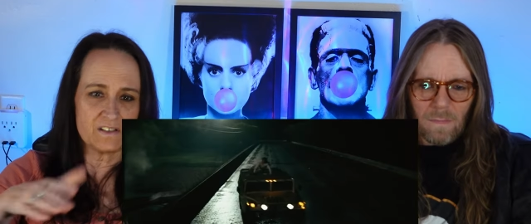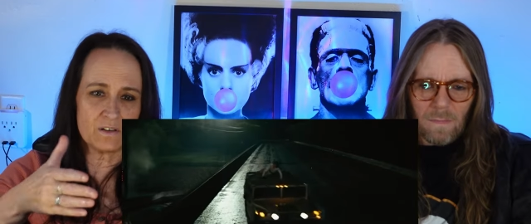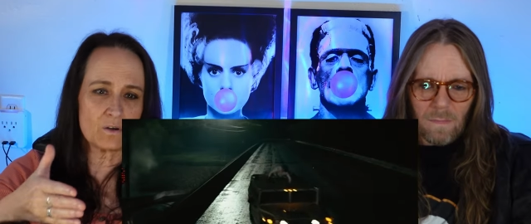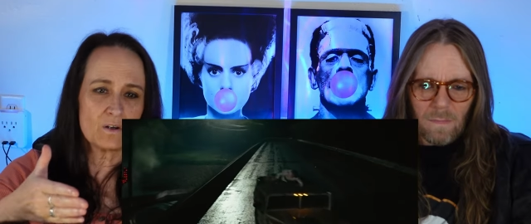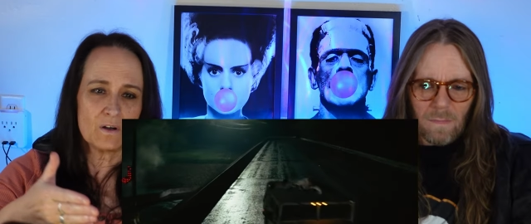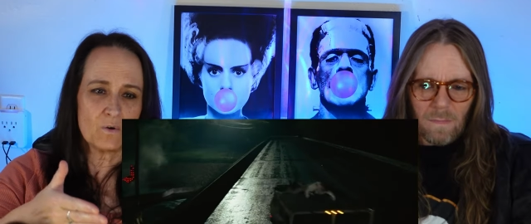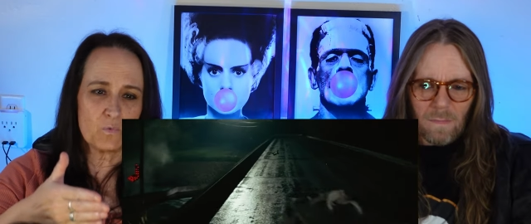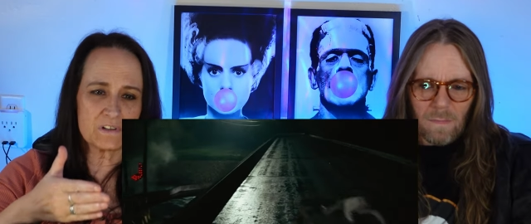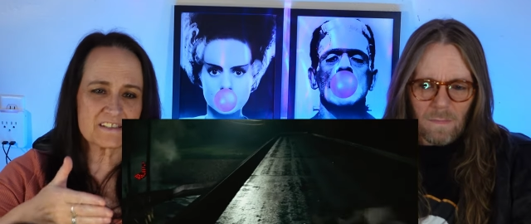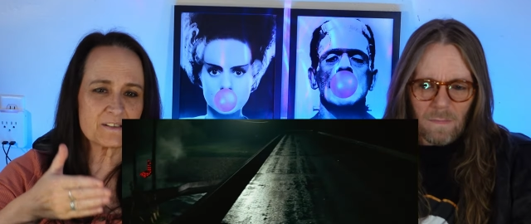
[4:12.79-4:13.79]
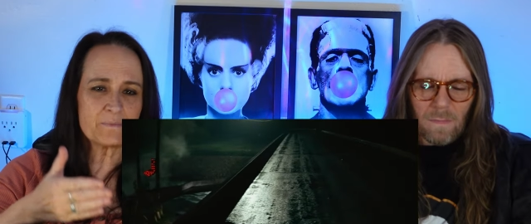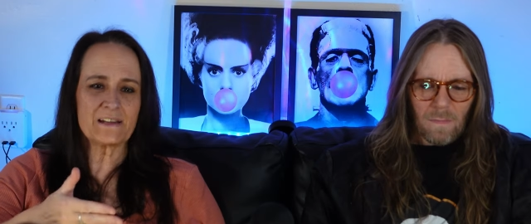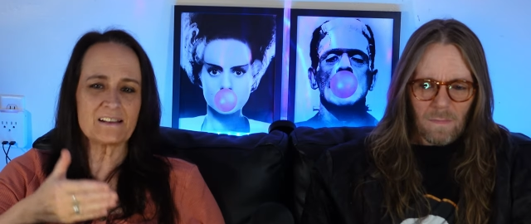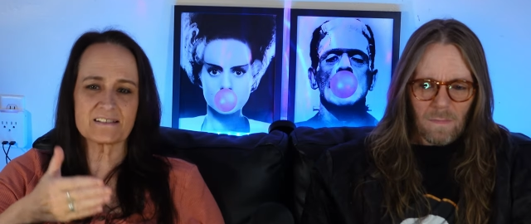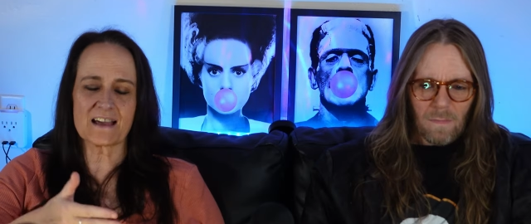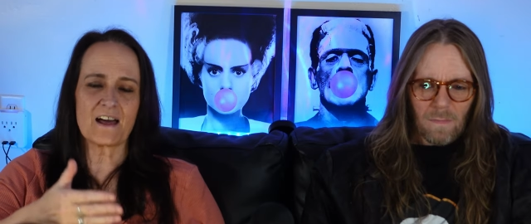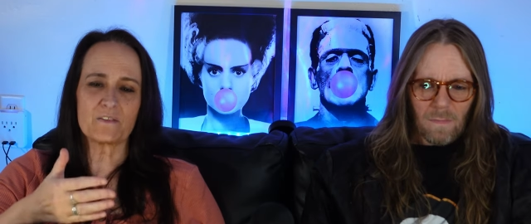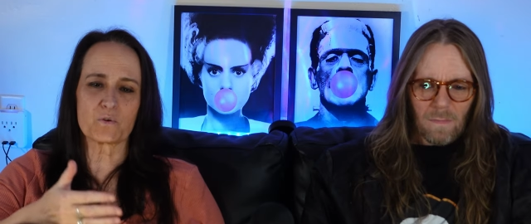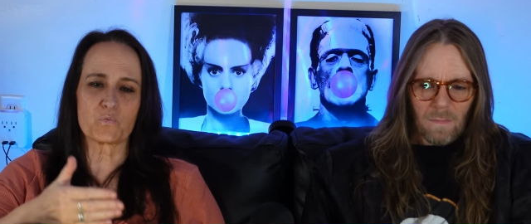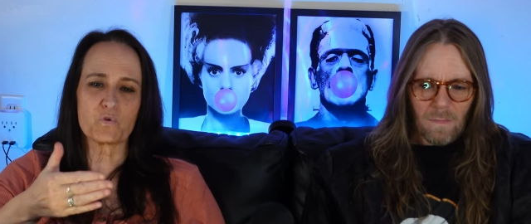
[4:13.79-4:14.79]
Speaker 1: Do, when somebody is
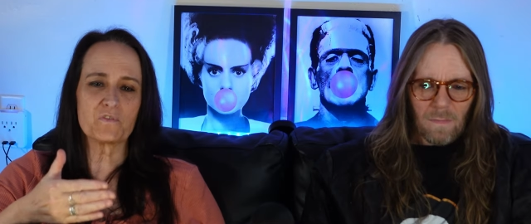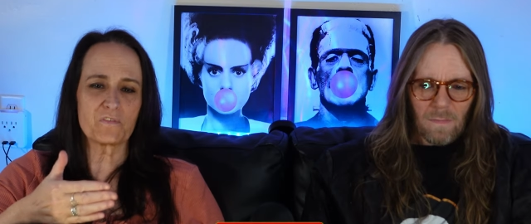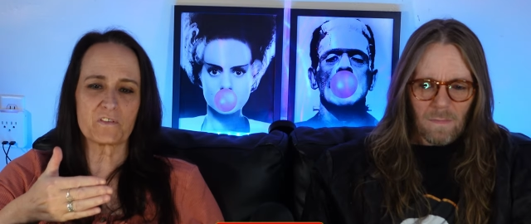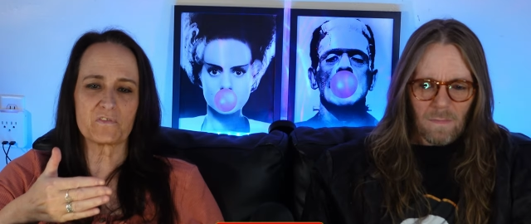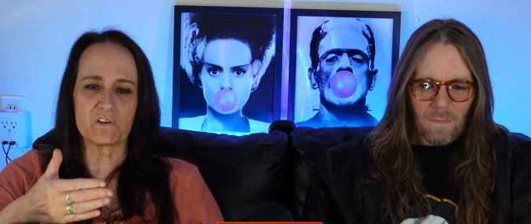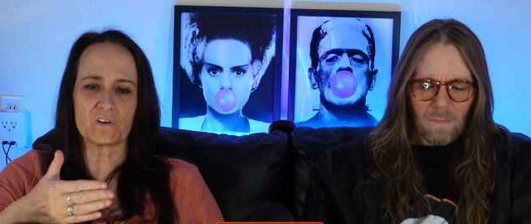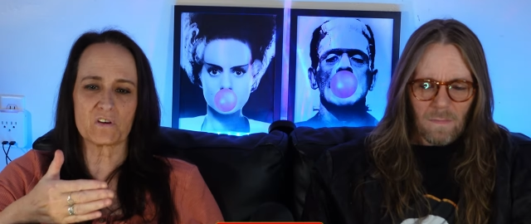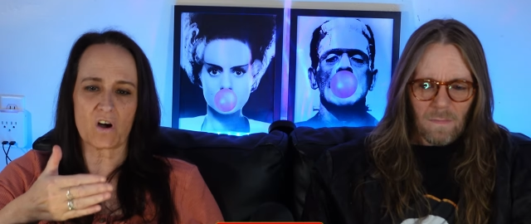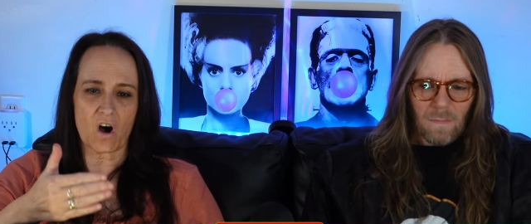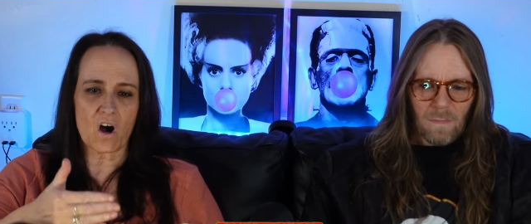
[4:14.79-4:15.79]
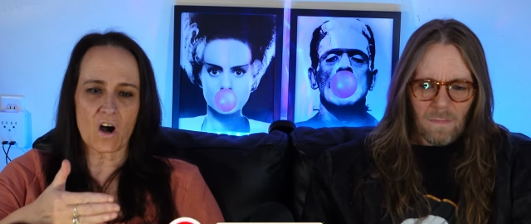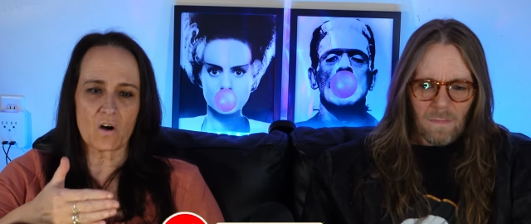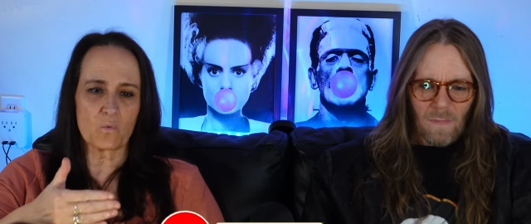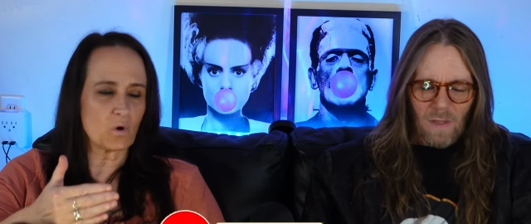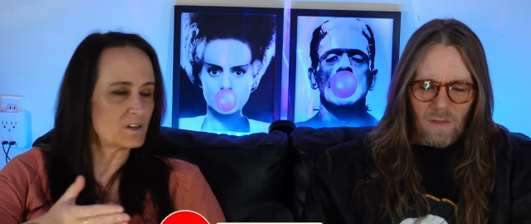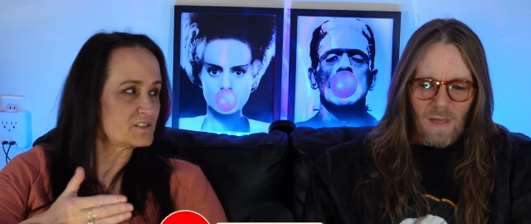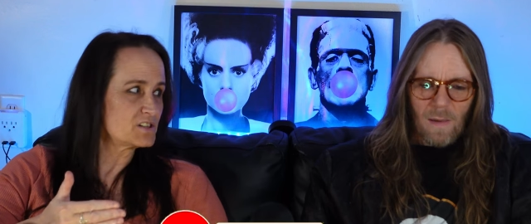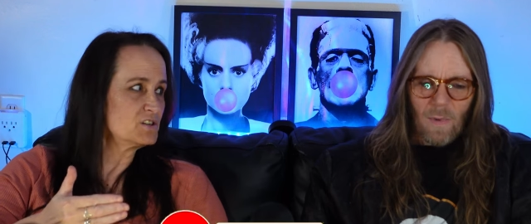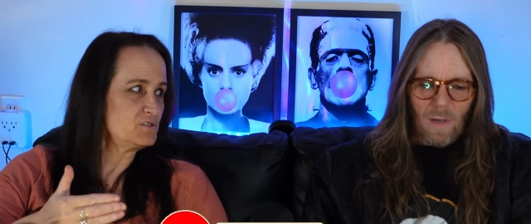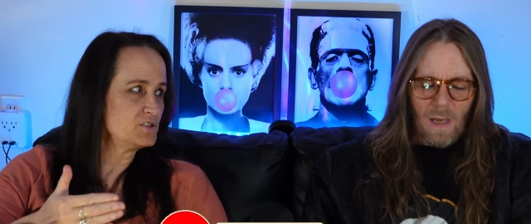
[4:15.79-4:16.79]
on the roof of your car, what you
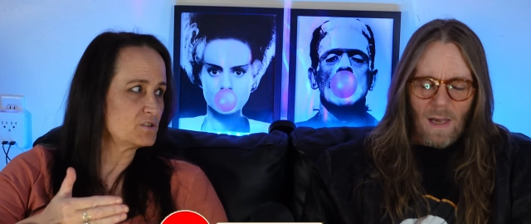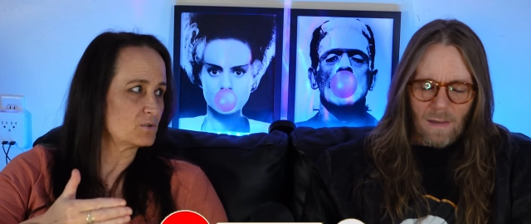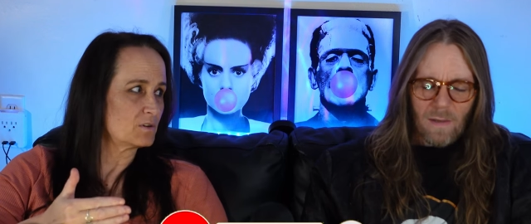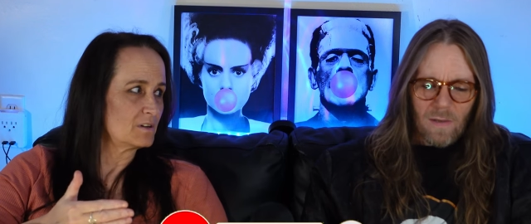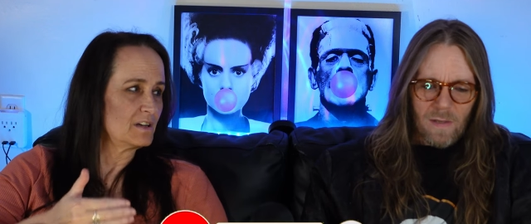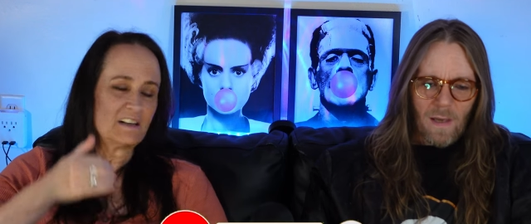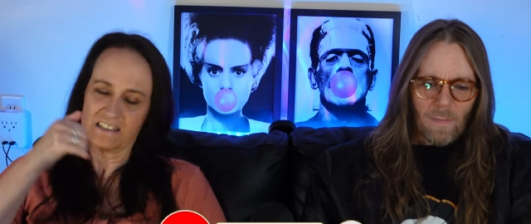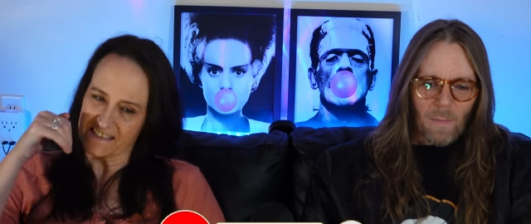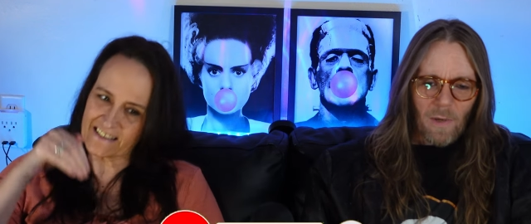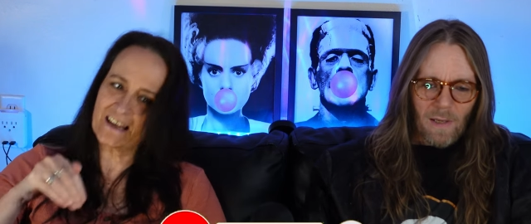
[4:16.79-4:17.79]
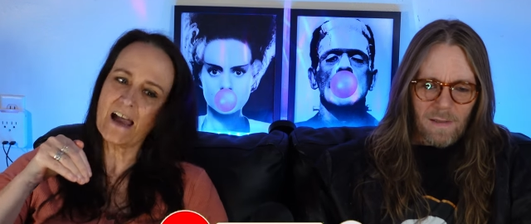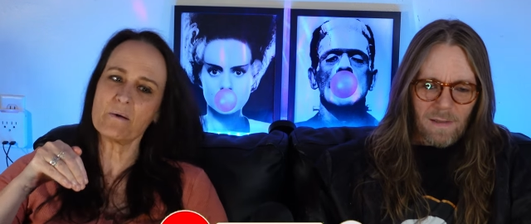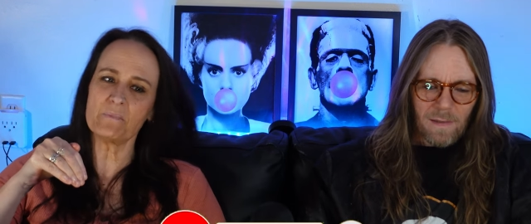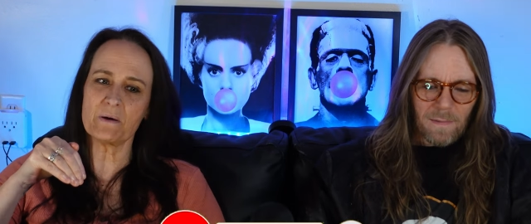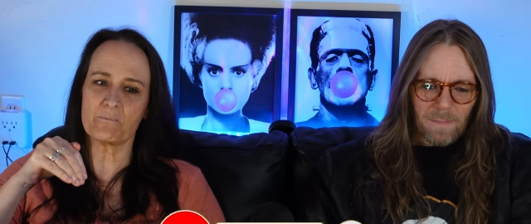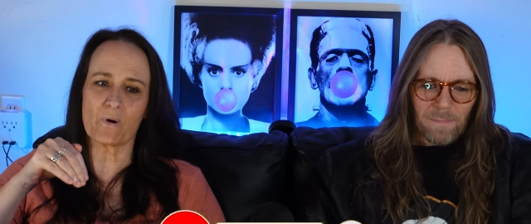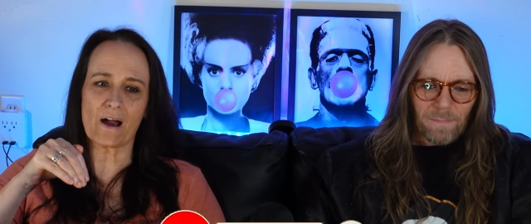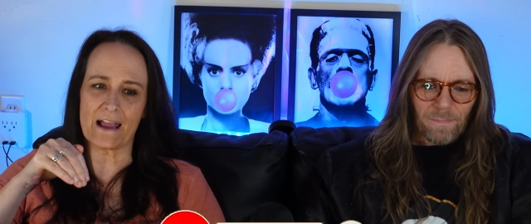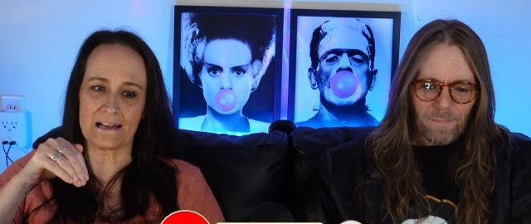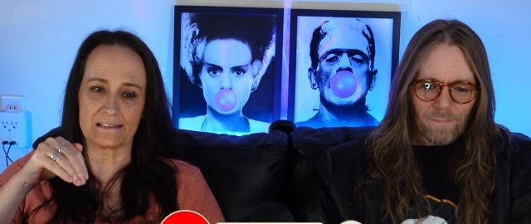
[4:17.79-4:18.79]
slam, do you do? Yeah, you slam the brakes. Slam them
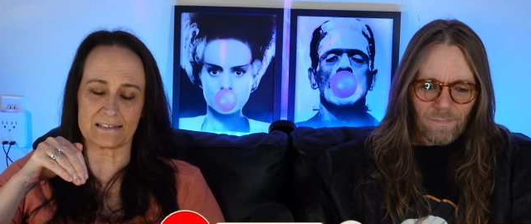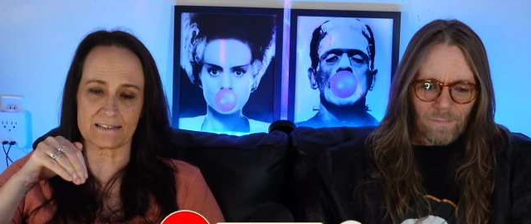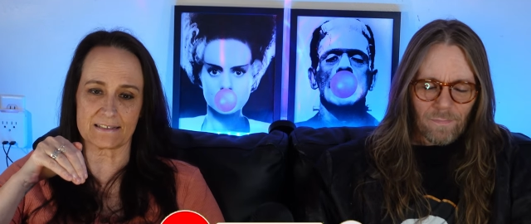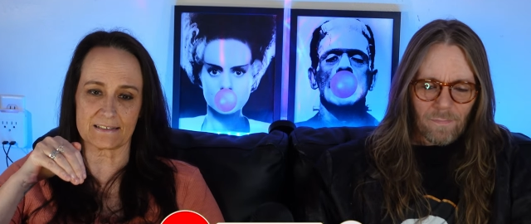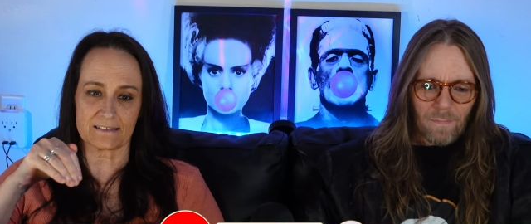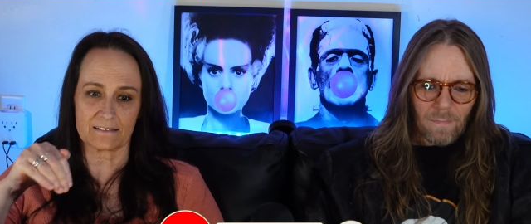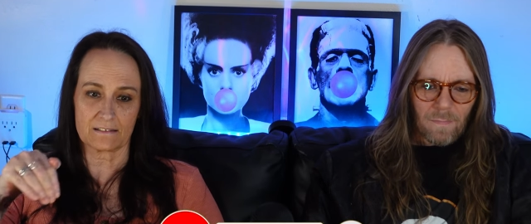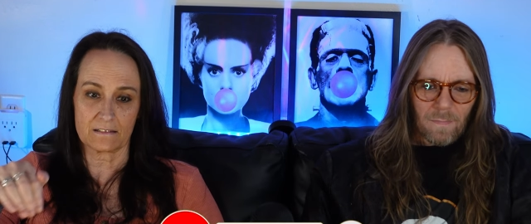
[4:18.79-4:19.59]
brakes.